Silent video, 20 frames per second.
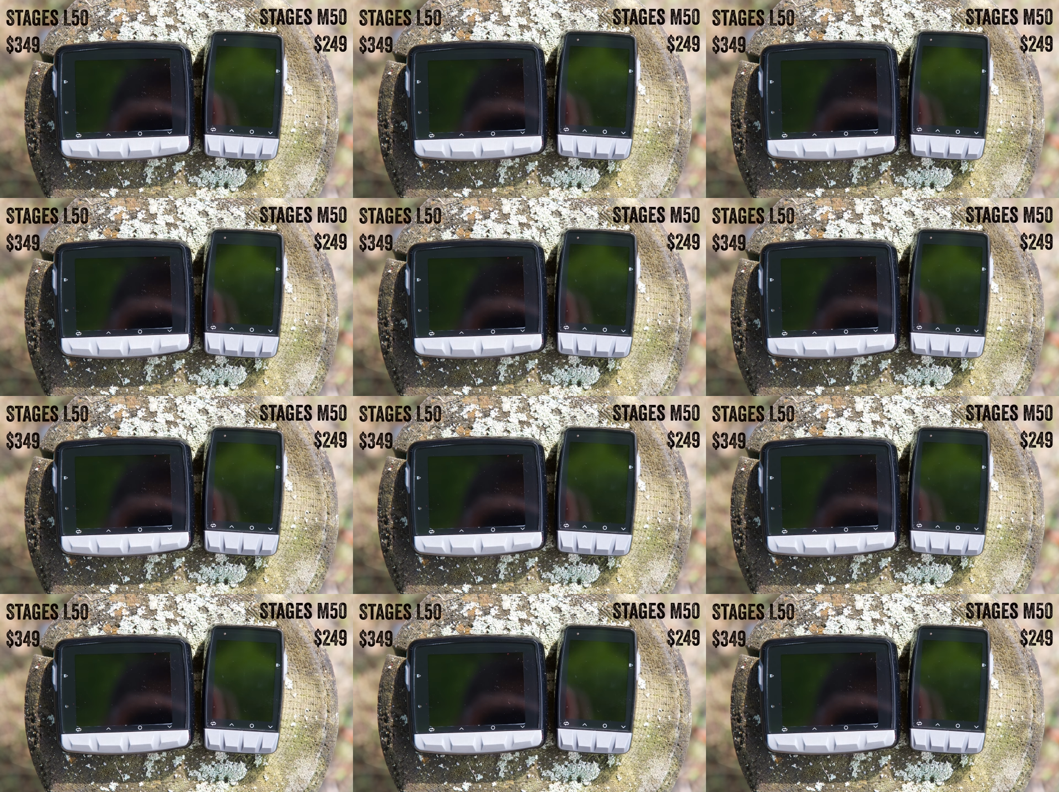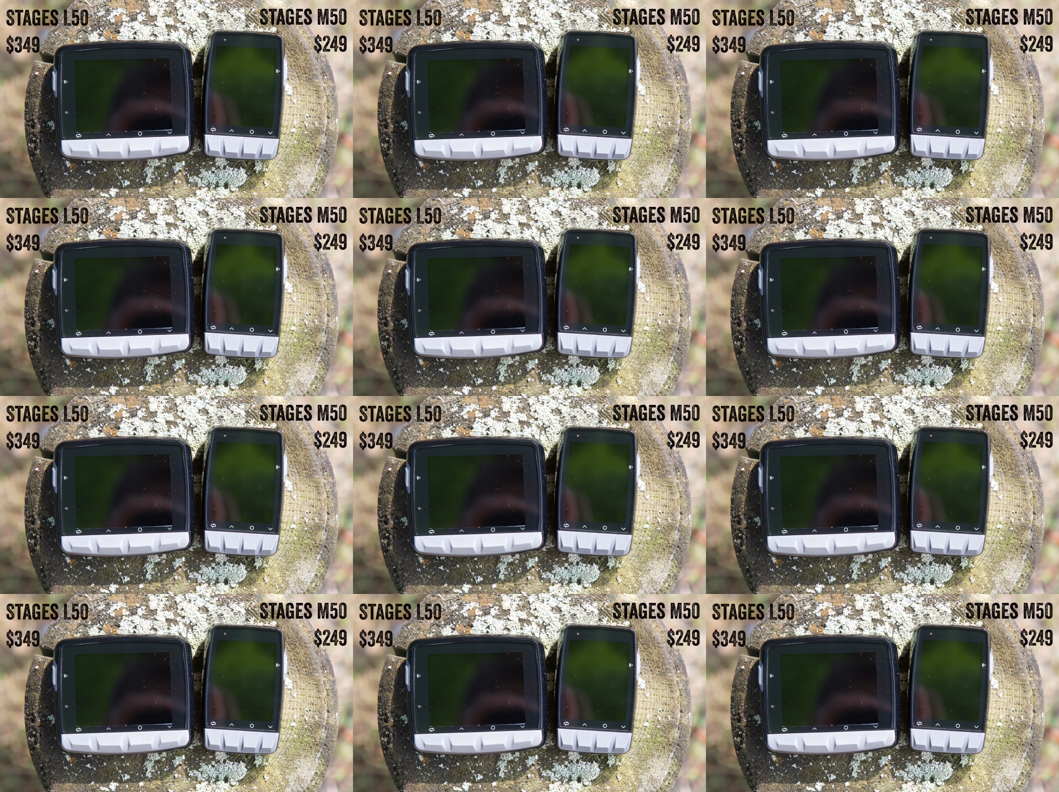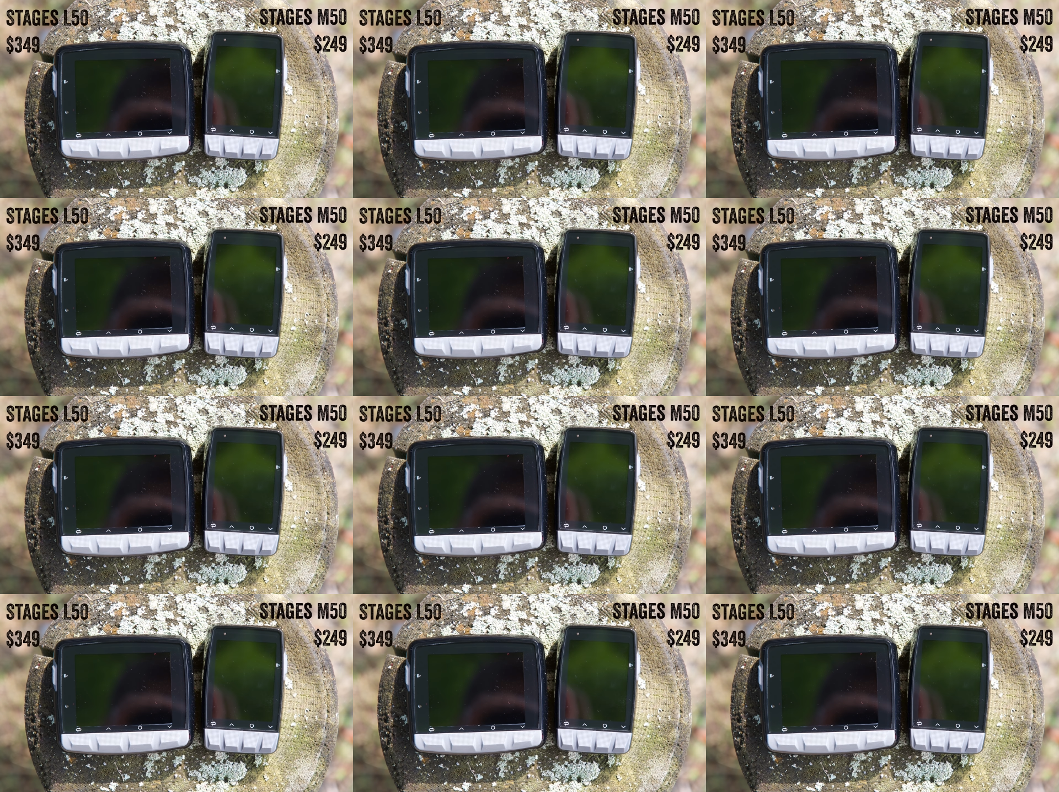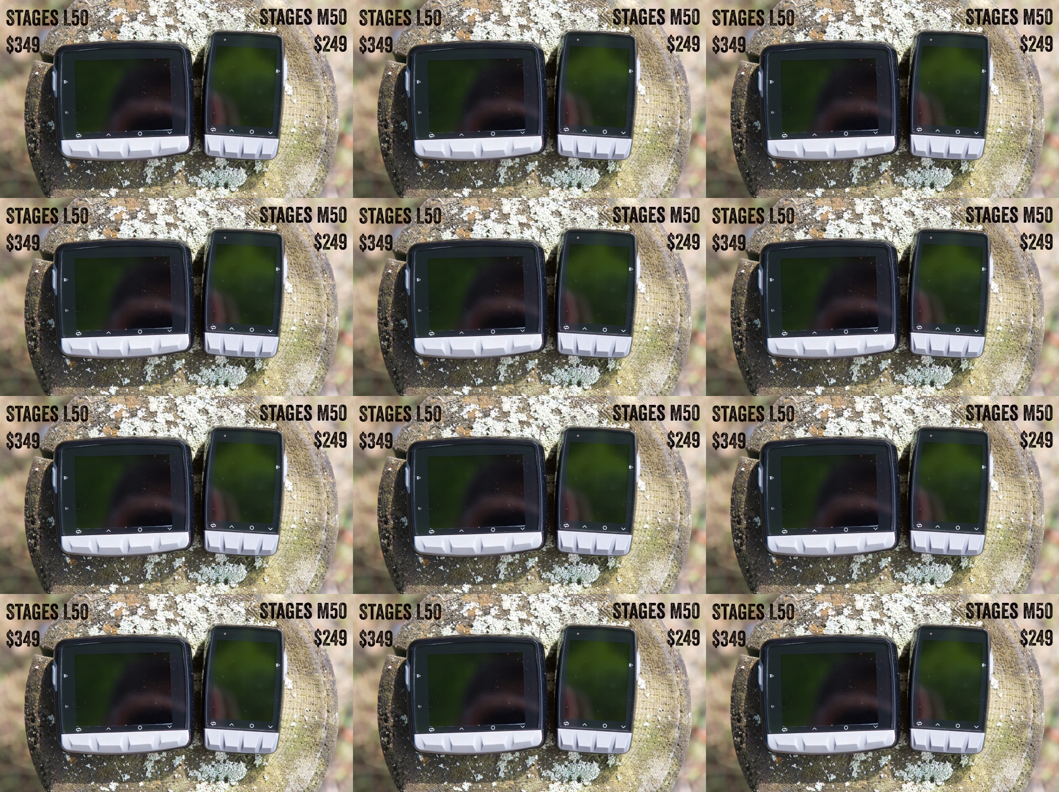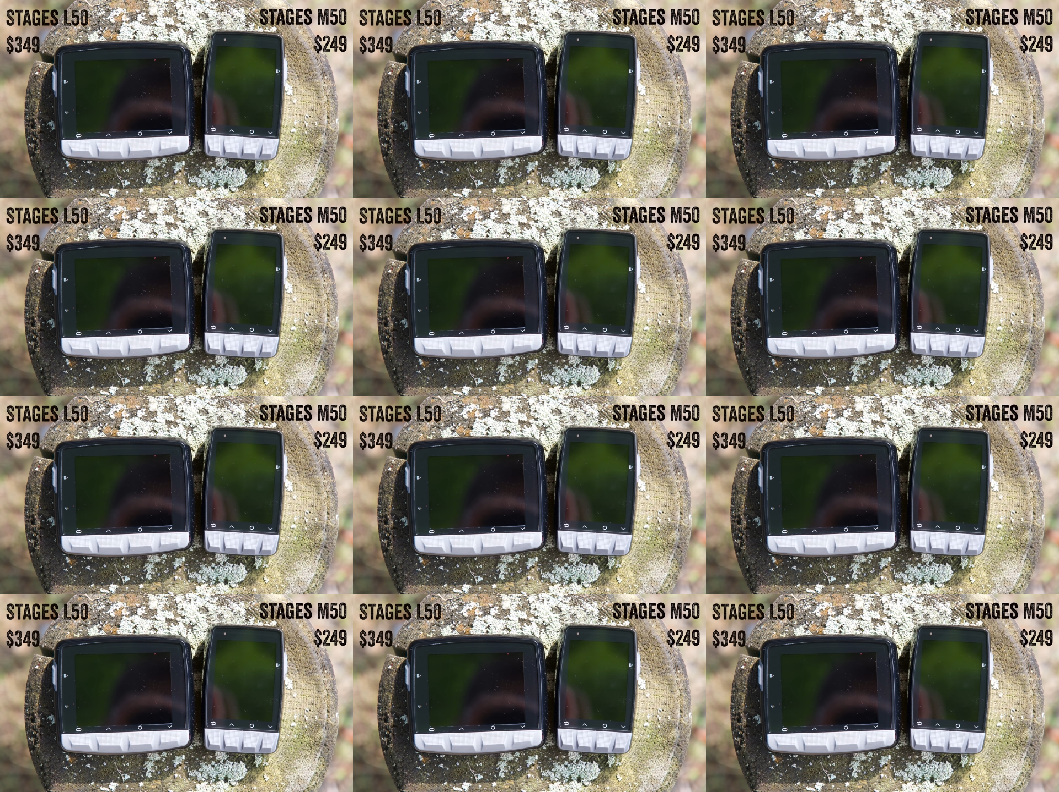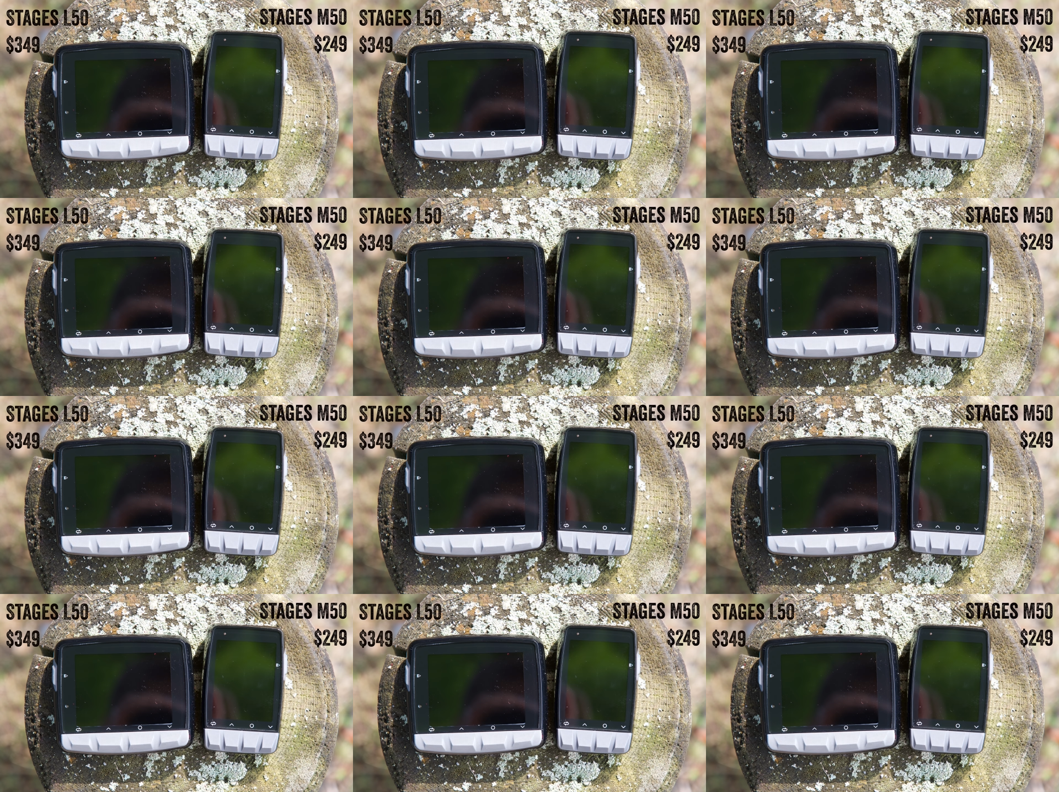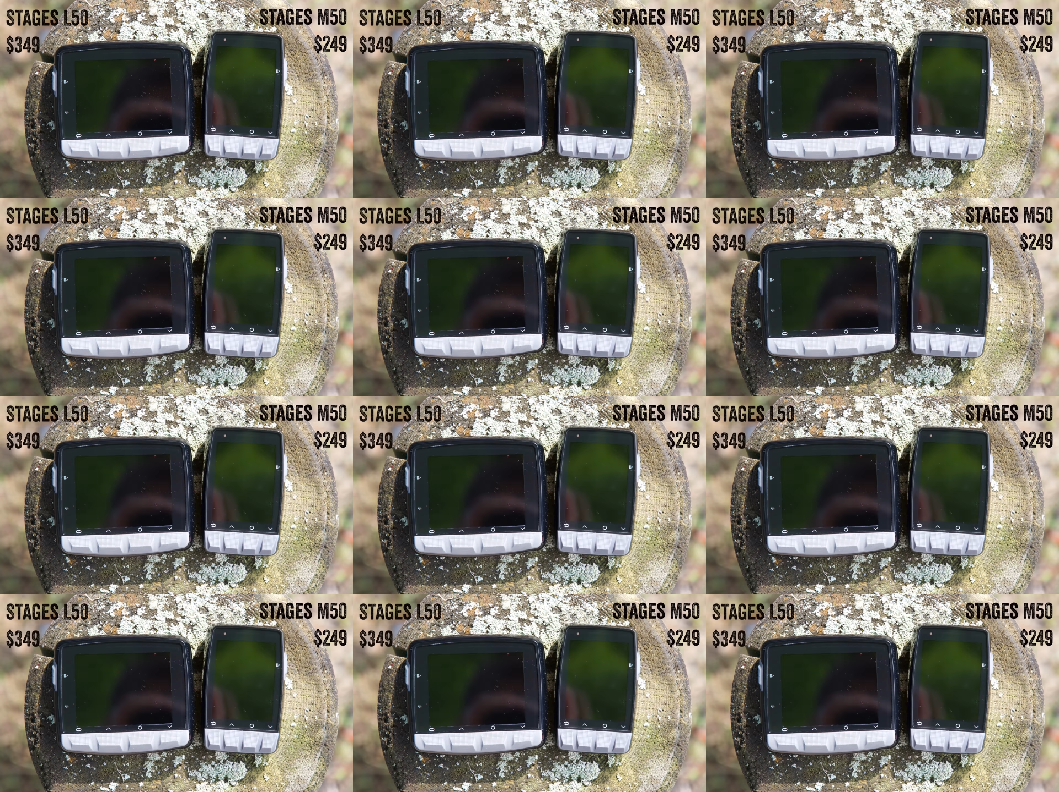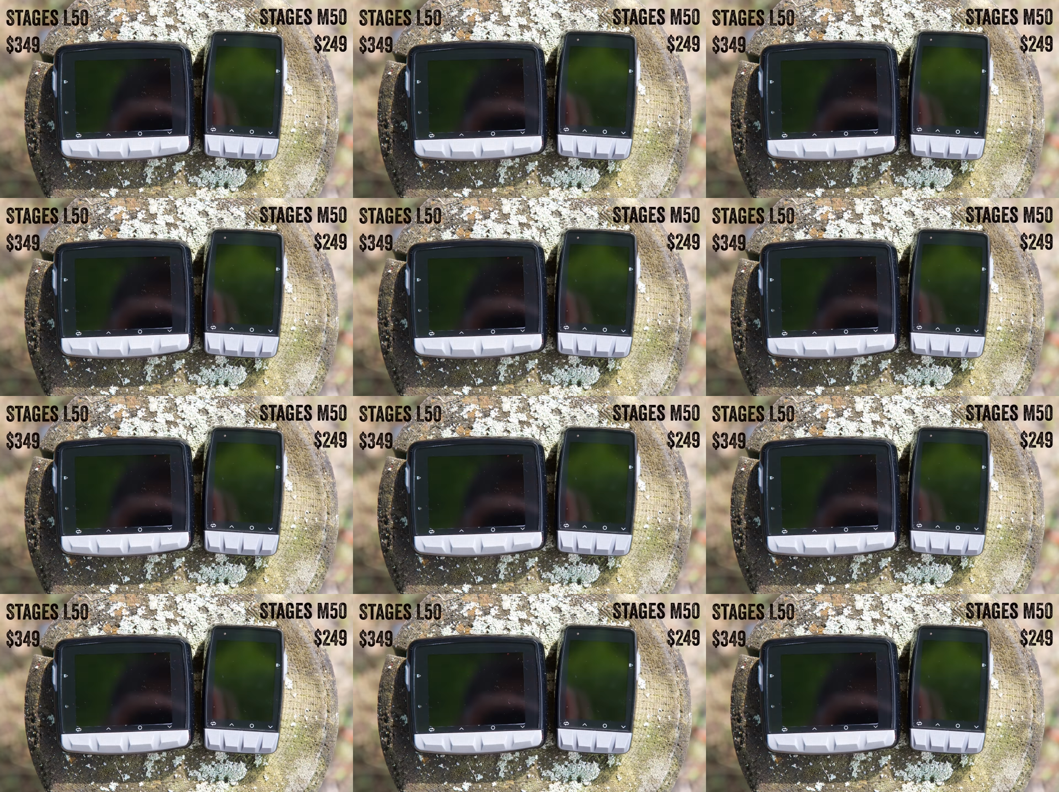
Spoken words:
No face is visible, so there are no lips to read.